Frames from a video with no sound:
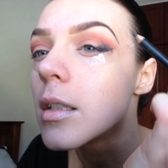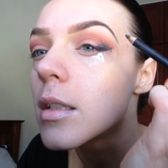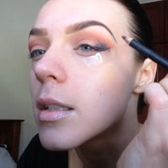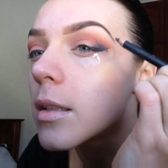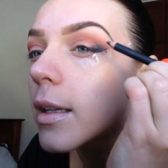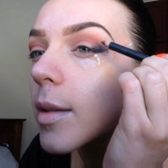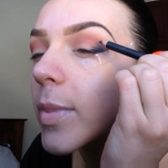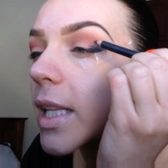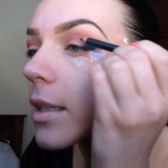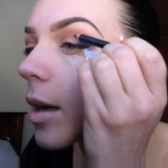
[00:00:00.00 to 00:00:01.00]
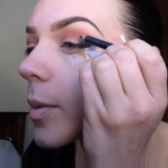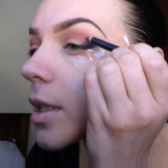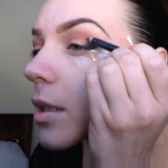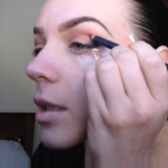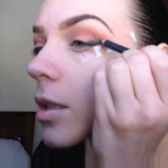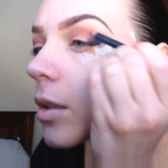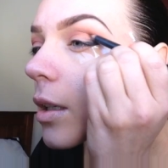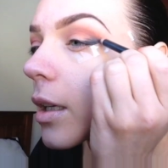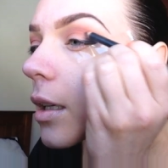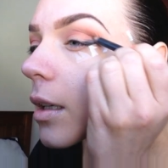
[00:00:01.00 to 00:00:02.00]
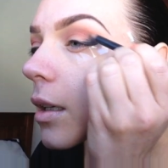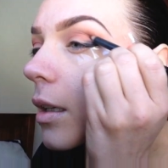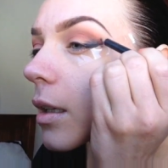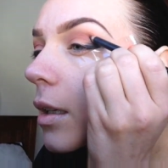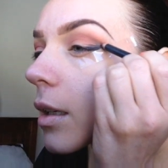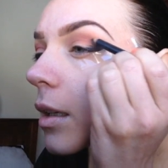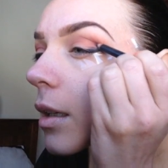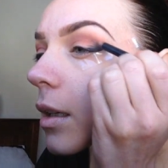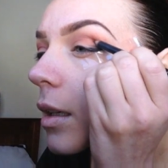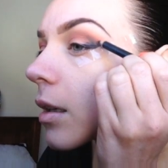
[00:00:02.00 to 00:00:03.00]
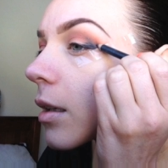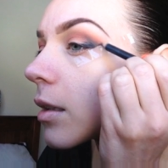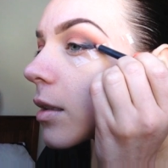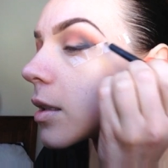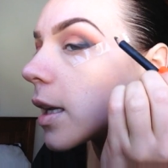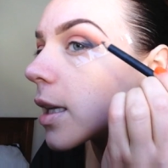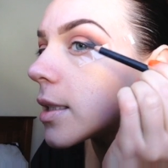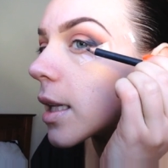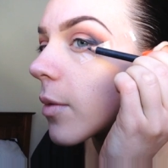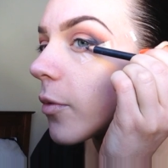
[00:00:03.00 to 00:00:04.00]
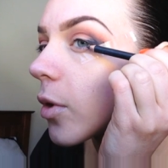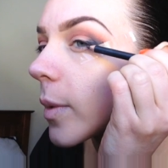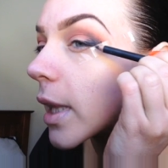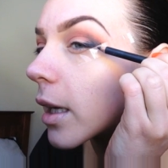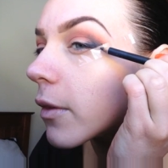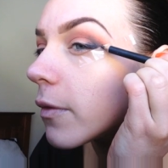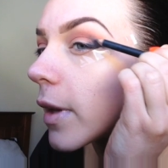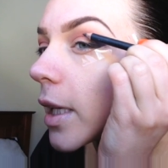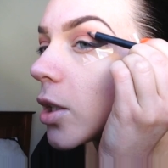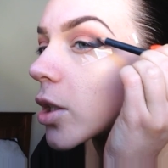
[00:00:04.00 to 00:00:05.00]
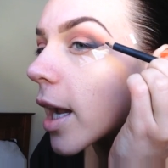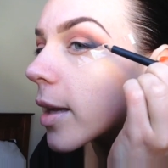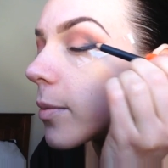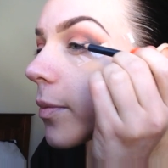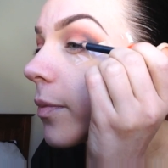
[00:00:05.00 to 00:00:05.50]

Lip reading: Slowly blend it up into the socket. So you can see I'm forming like a V shape.